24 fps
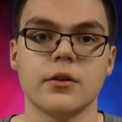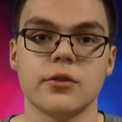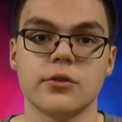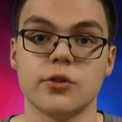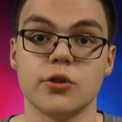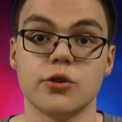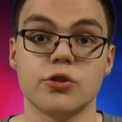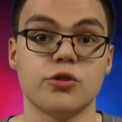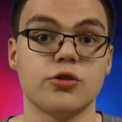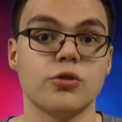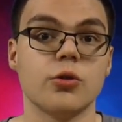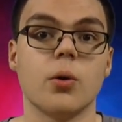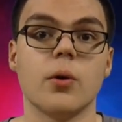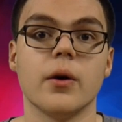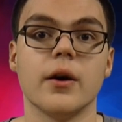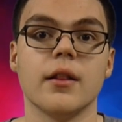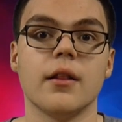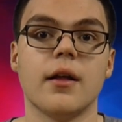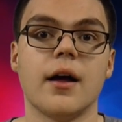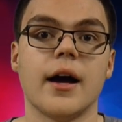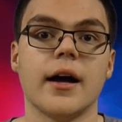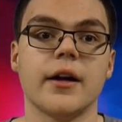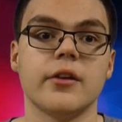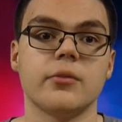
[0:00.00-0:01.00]
their
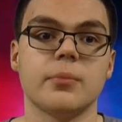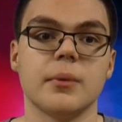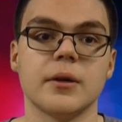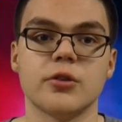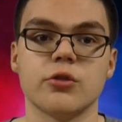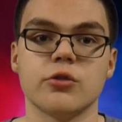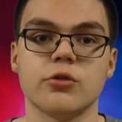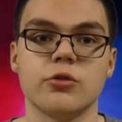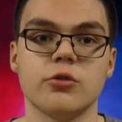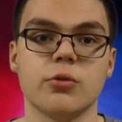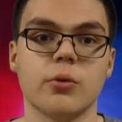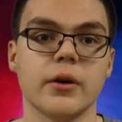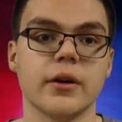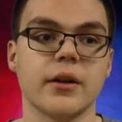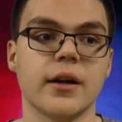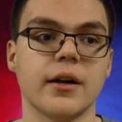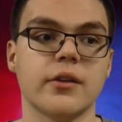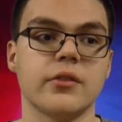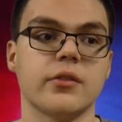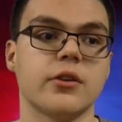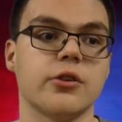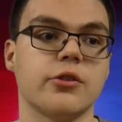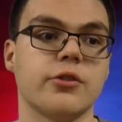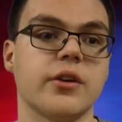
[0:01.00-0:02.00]
storylines, make their
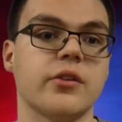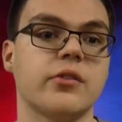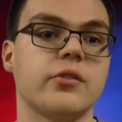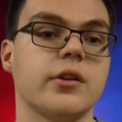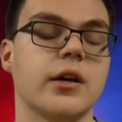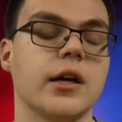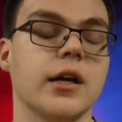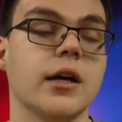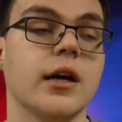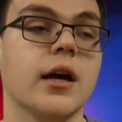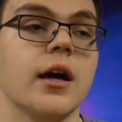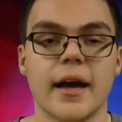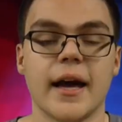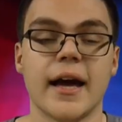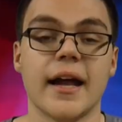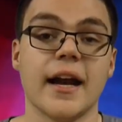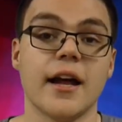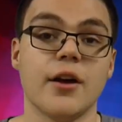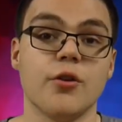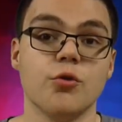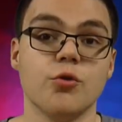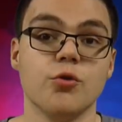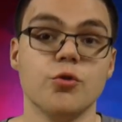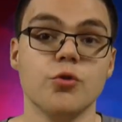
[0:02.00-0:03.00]
storylines interesting, and
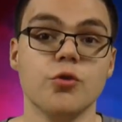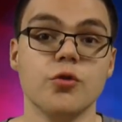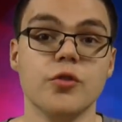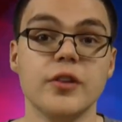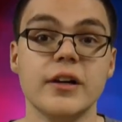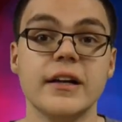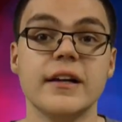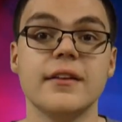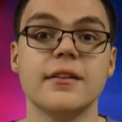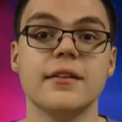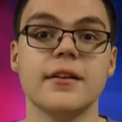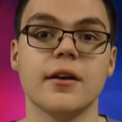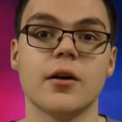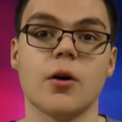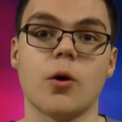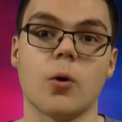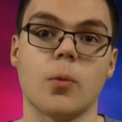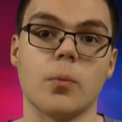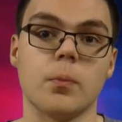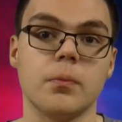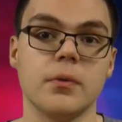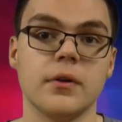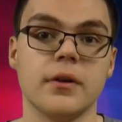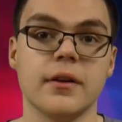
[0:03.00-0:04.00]
I really
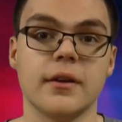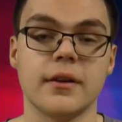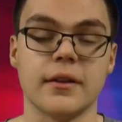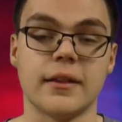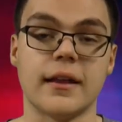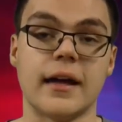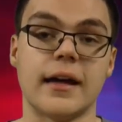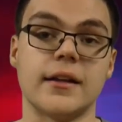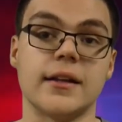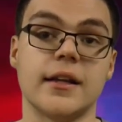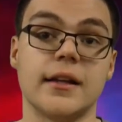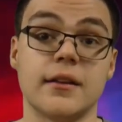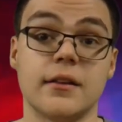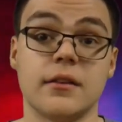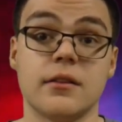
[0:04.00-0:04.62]
hope that